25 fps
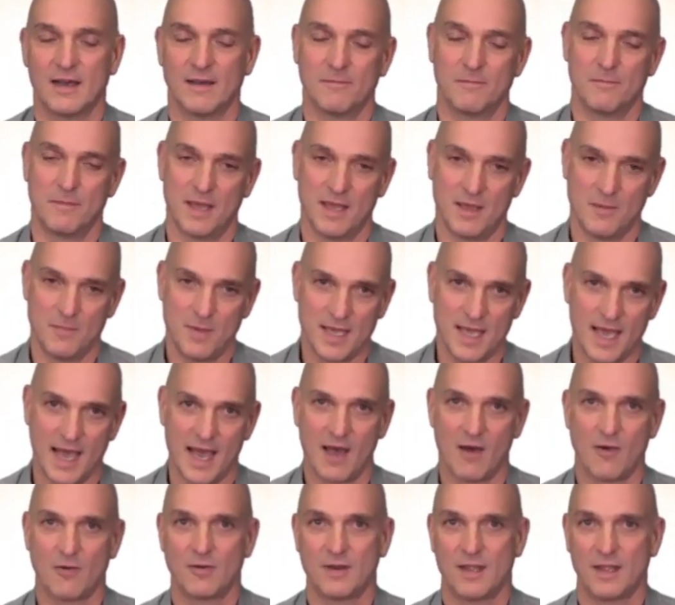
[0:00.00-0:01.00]
maybe
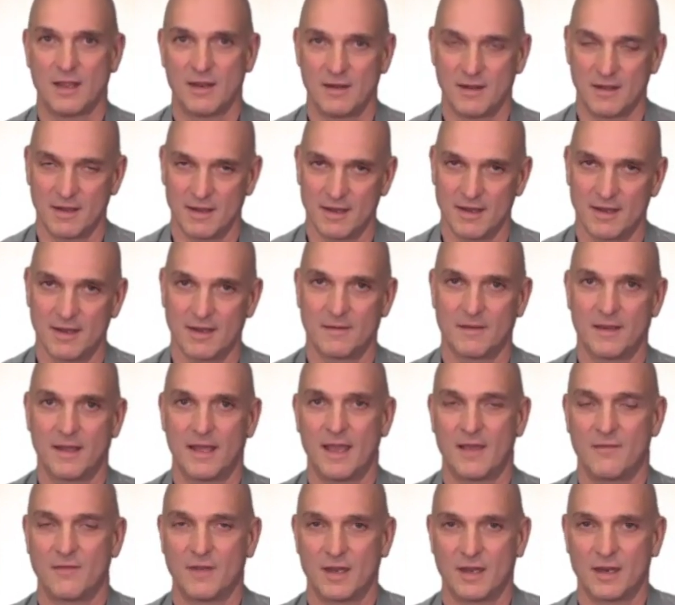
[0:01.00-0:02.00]
out
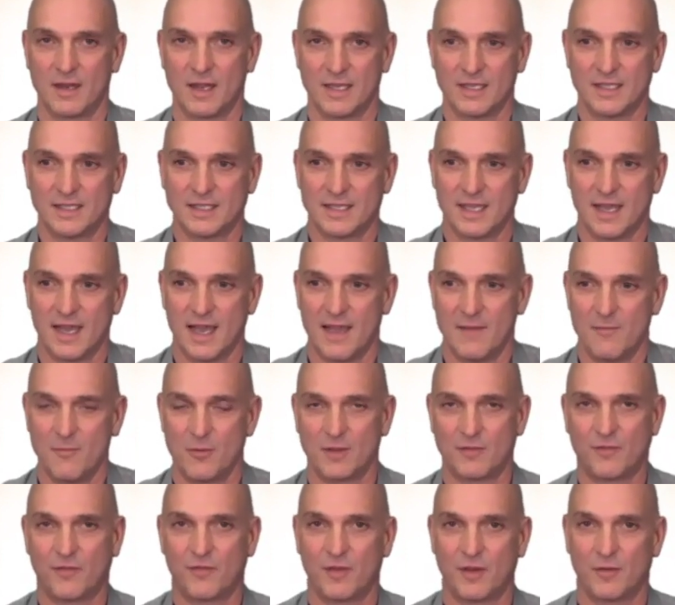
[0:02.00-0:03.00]
having a nice time
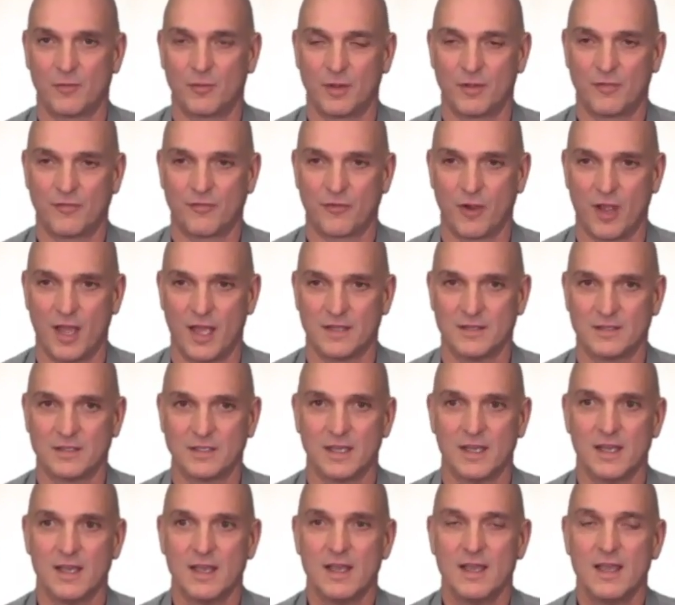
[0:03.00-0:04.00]
with friends,
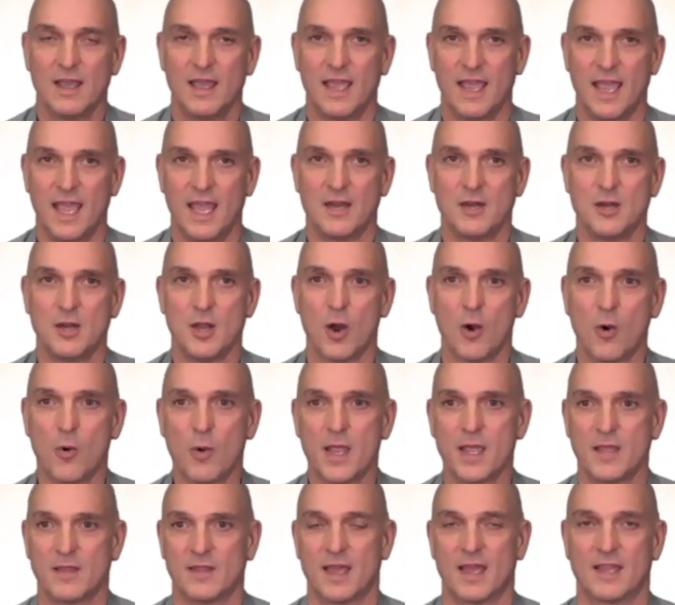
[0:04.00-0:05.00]
and
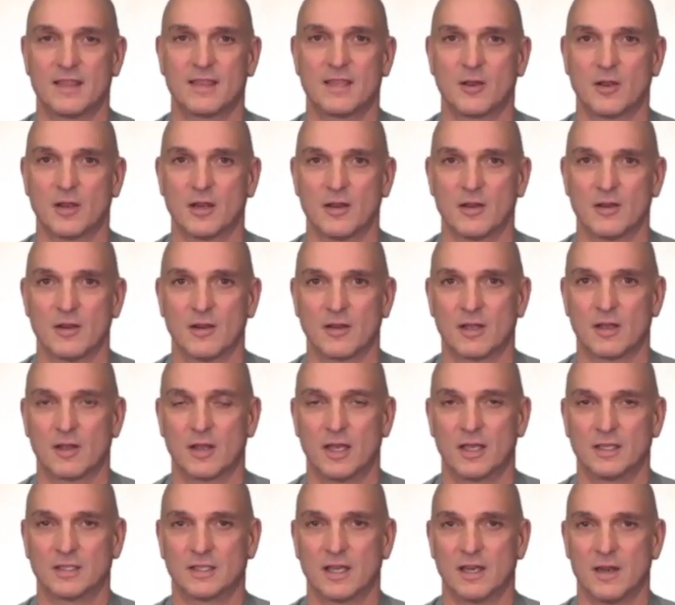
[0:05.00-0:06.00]
knowing that there
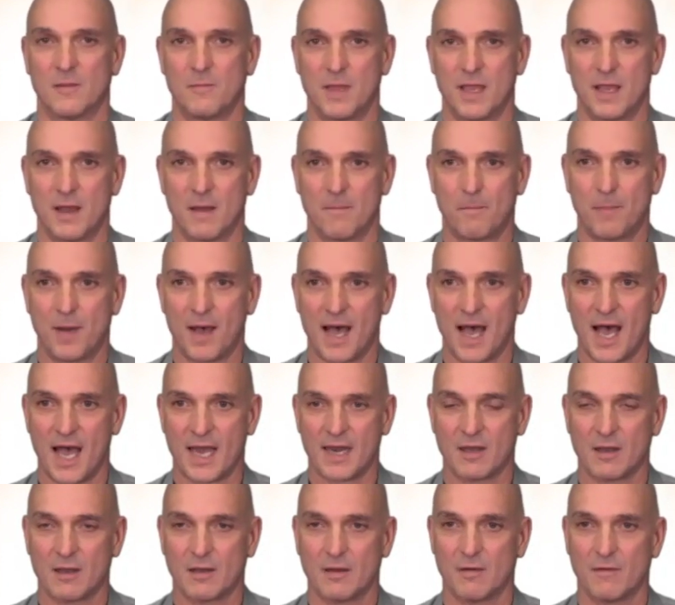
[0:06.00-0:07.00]
is going to be a
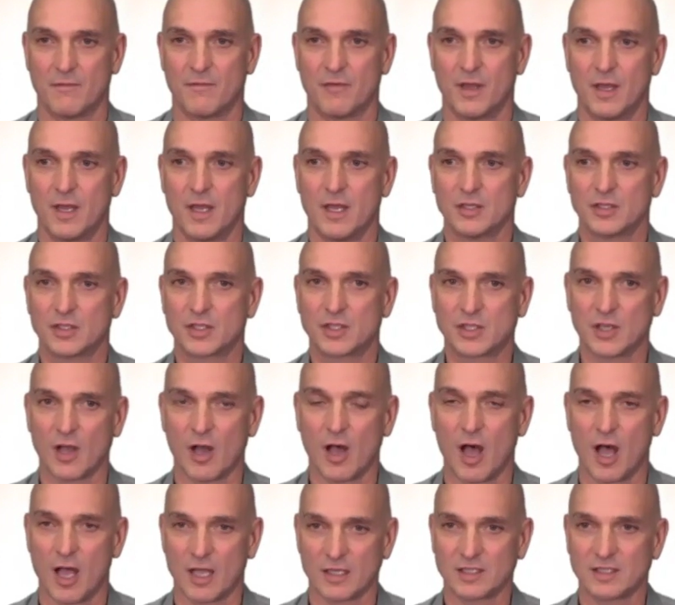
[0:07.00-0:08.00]
pot of
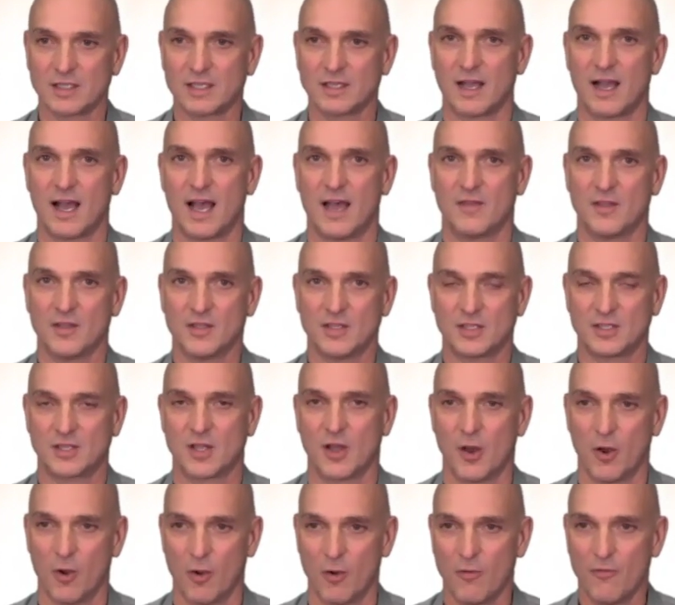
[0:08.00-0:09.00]
sauce on the
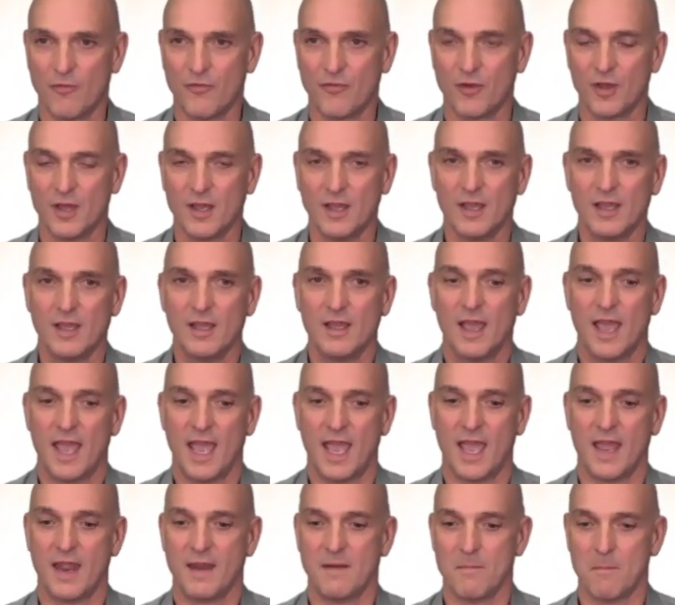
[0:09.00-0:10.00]
stove,
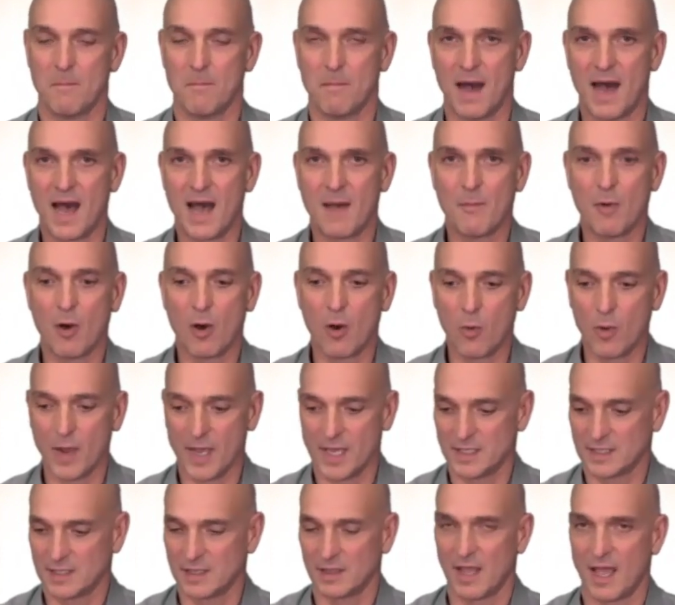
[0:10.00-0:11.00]
and Mom
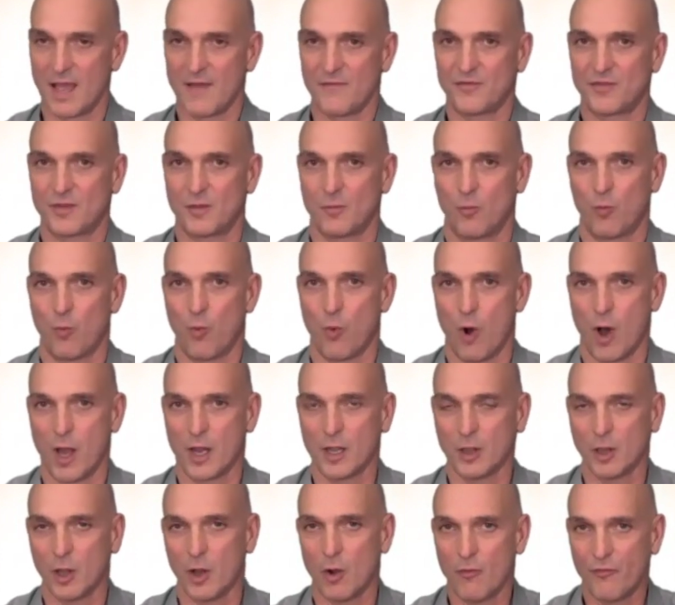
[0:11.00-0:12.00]
always left
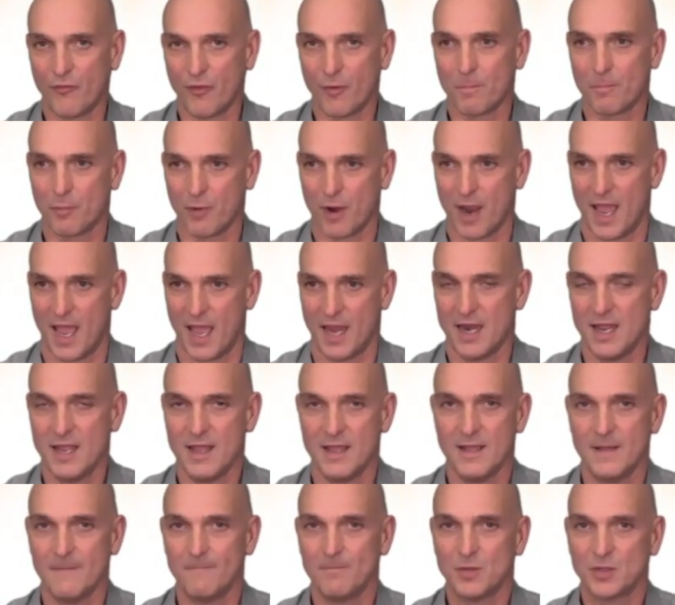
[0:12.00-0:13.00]
one loaf of bread.
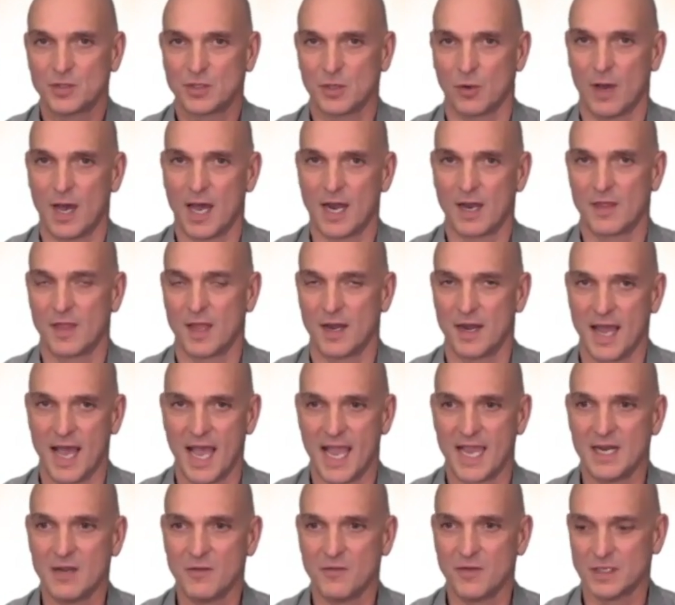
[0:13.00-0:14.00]
So out of the
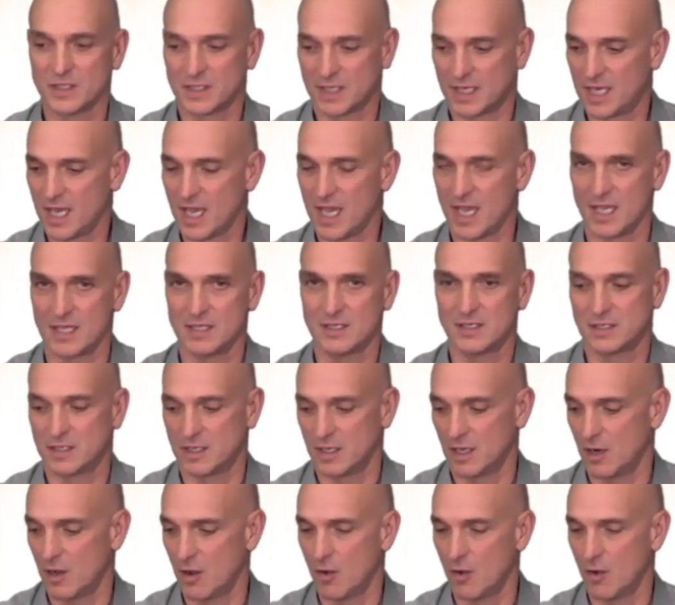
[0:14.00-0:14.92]
9 of us kids,